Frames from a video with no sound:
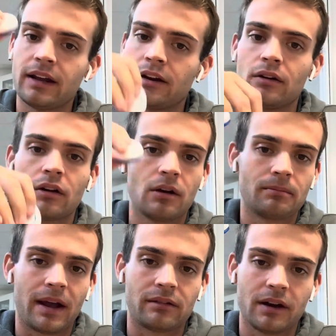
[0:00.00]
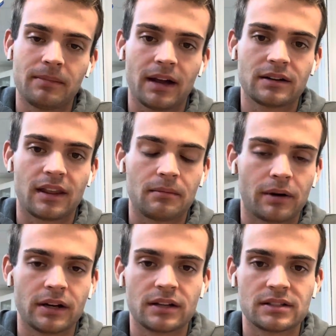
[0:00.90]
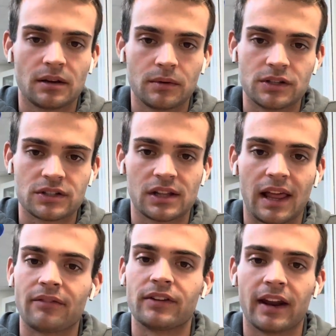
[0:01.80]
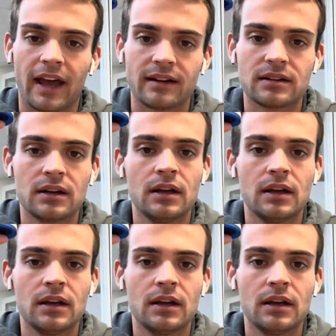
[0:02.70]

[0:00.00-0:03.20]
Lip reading: and it'll come back right back to that brightness that we just left it at.